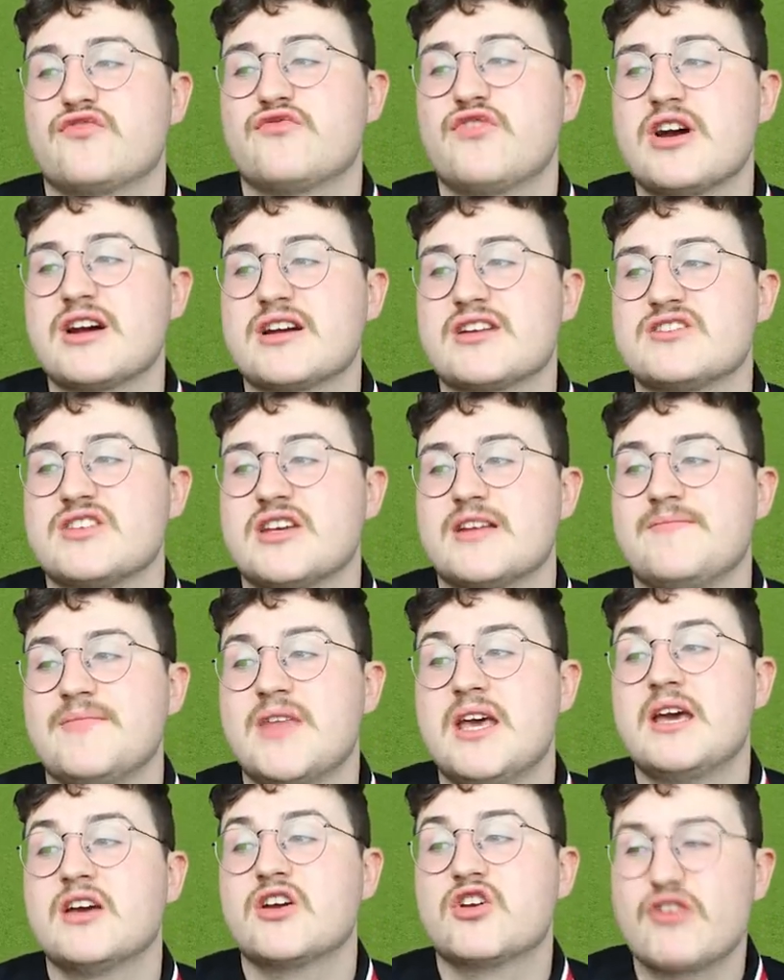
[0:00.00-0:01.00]
Ferguson,
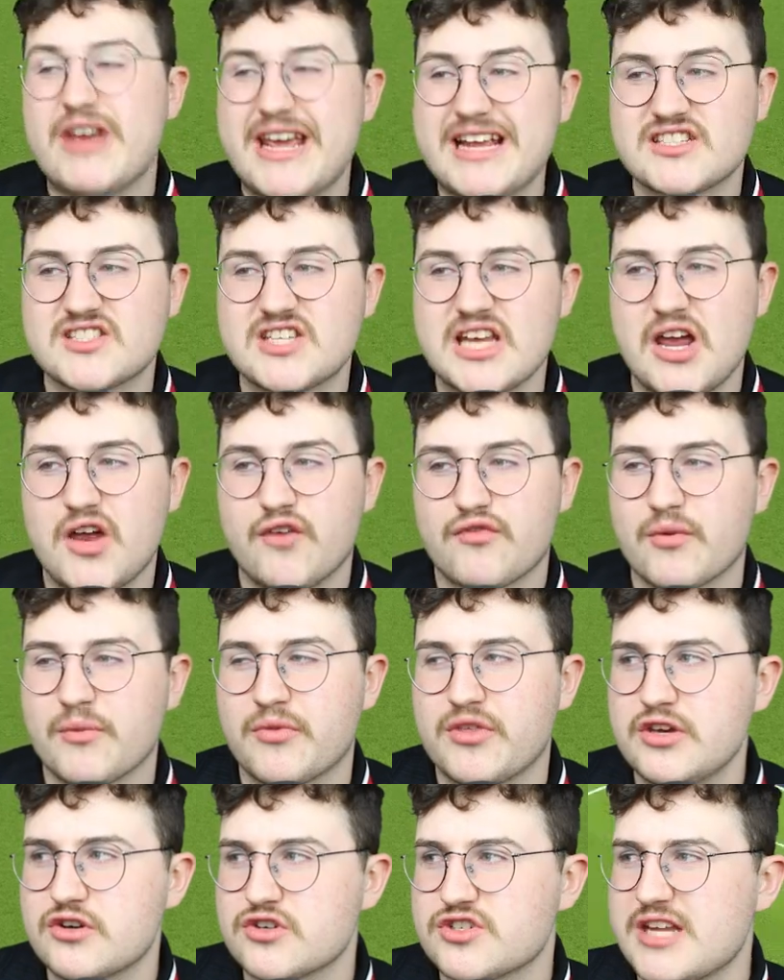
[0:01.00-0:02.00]
great save from
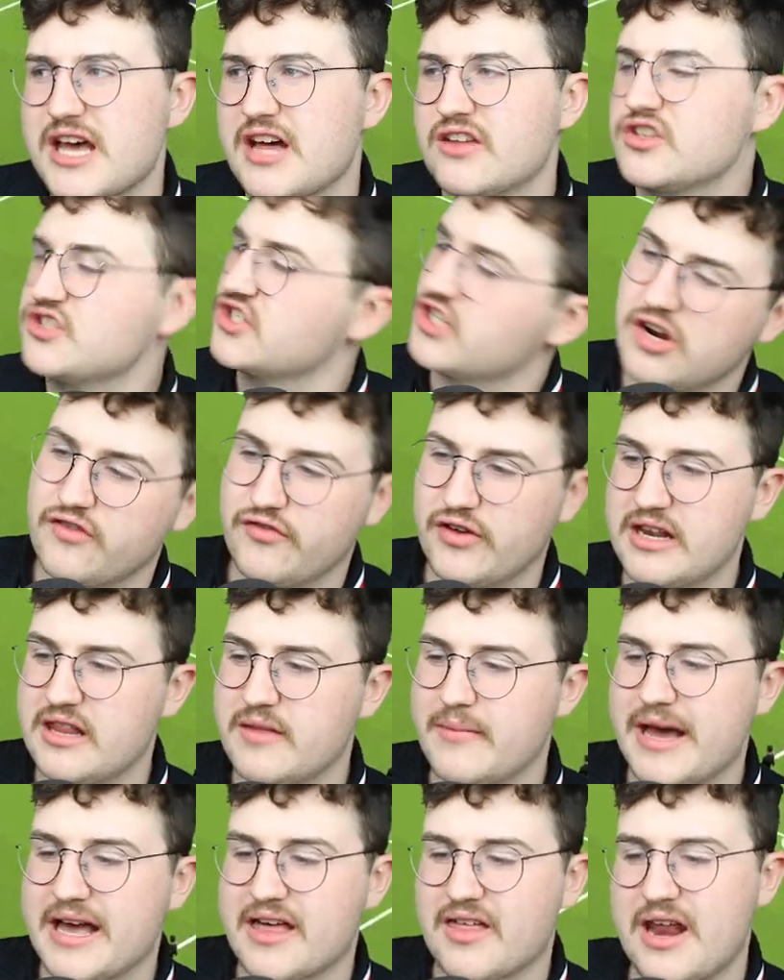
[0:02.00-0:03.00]
Theo Schnellers. You're not finding
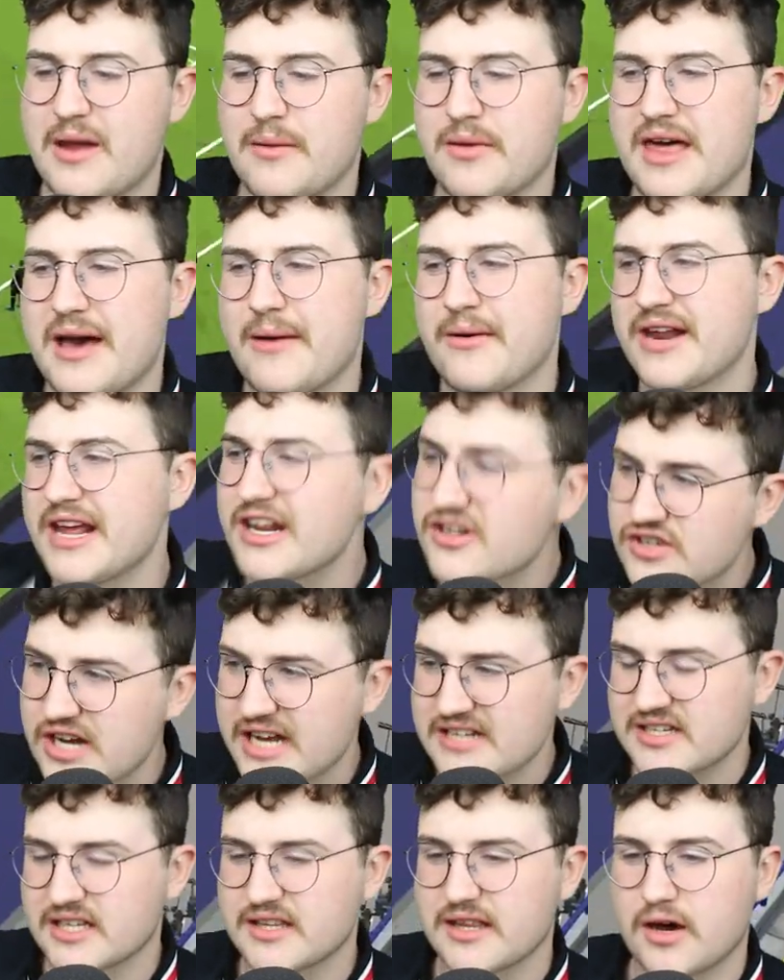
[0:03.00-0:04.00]
the back of the net with that one.
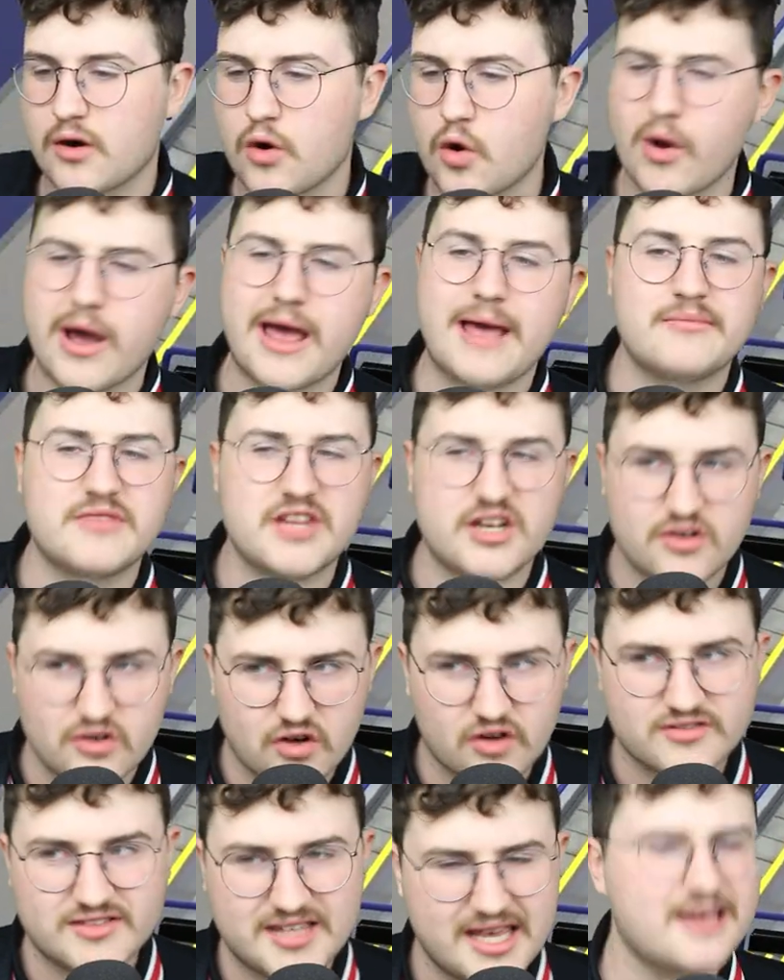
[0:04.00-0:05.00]
Interesting that OM did
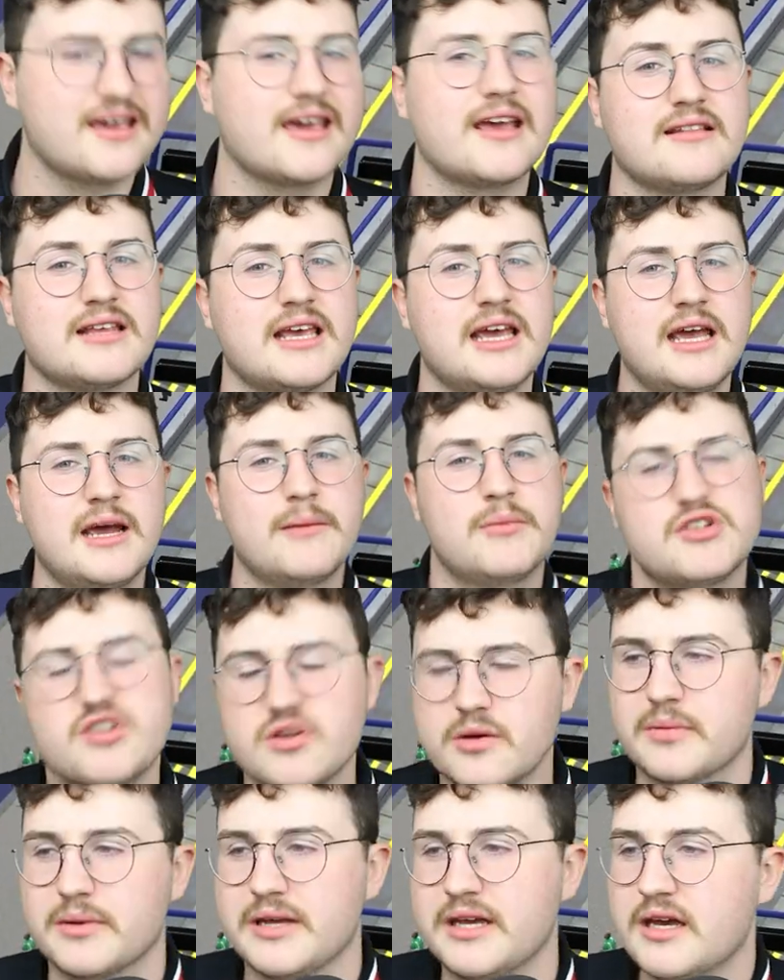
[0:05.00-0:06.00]
not take it,
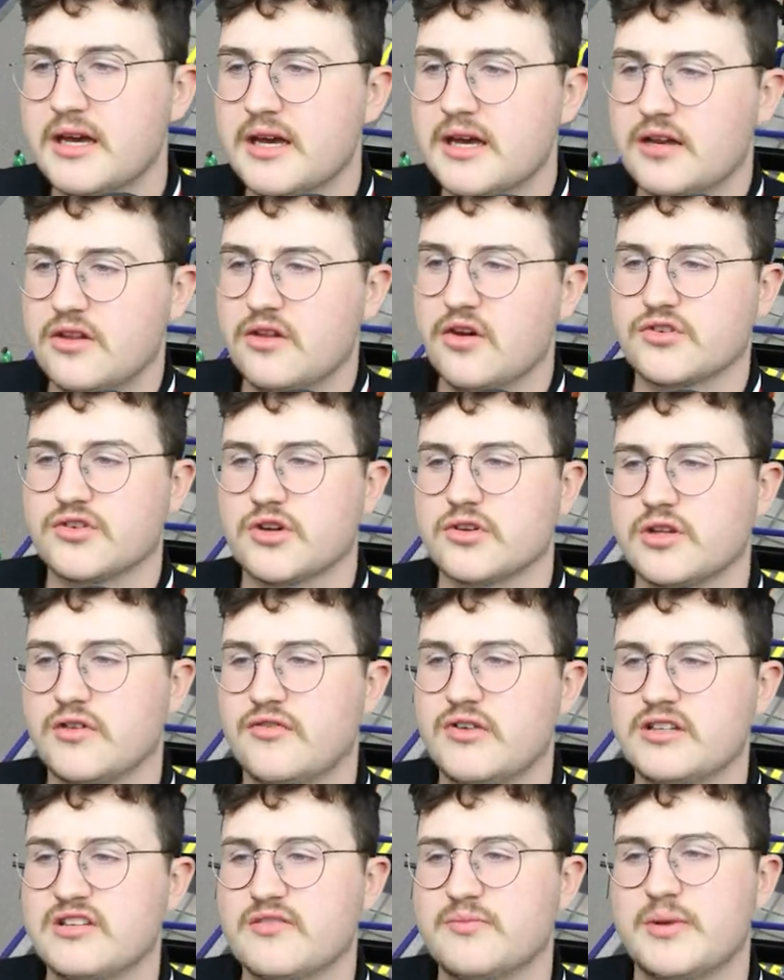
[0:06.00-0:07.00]
presumably not on the
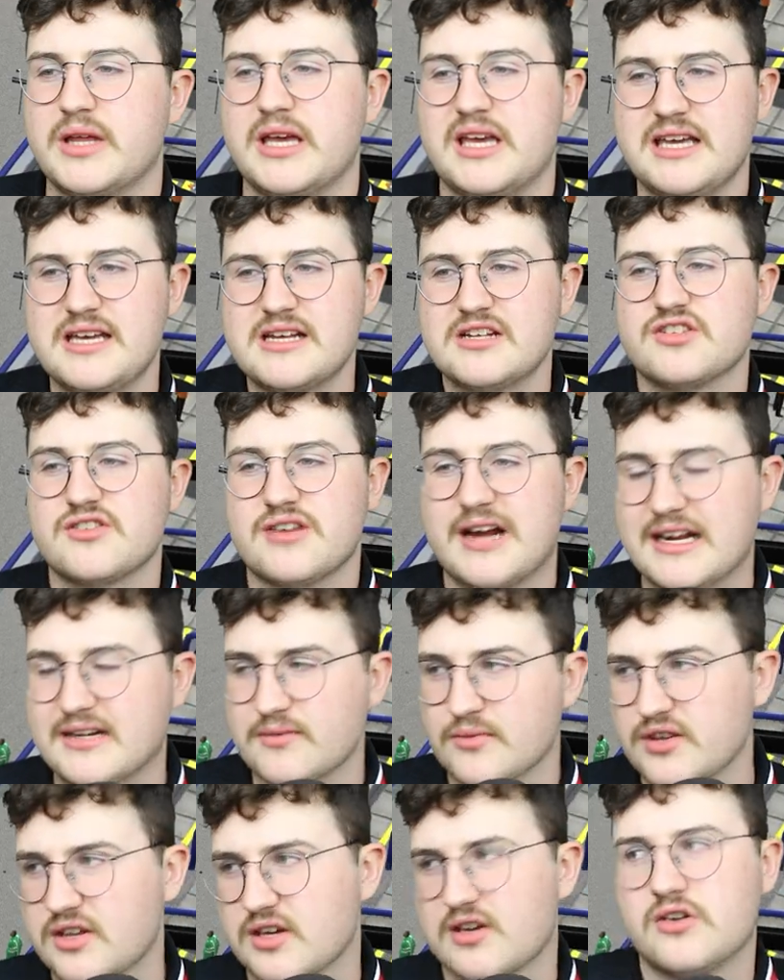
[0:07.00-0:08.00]
field of play. Ian Durant
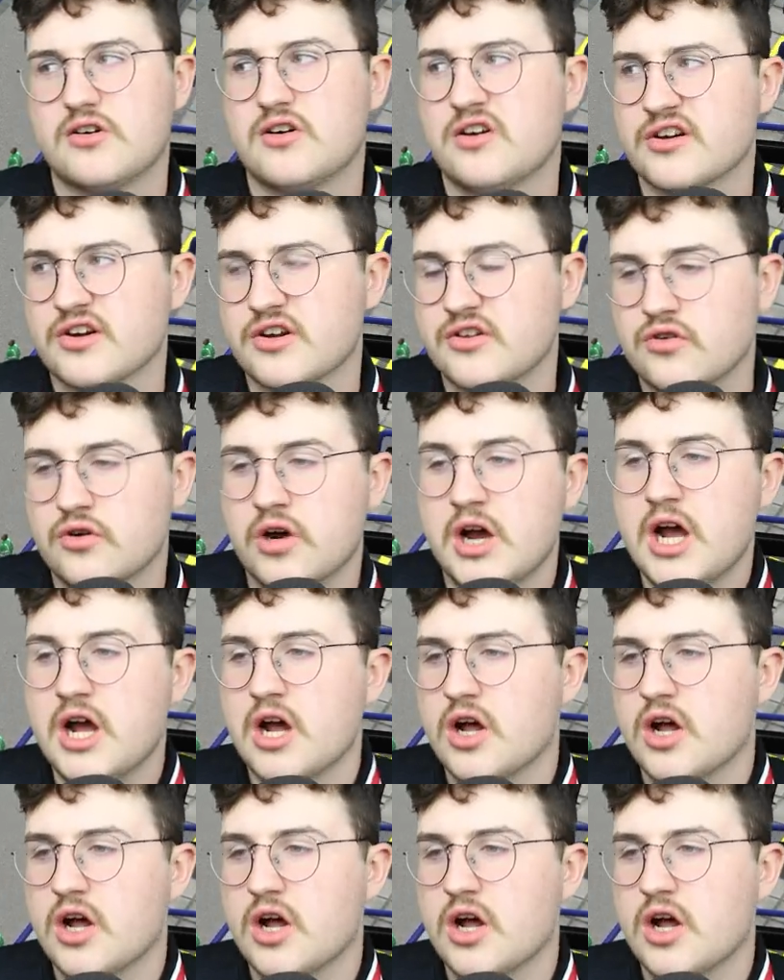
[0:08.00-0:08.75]
with the corner, though.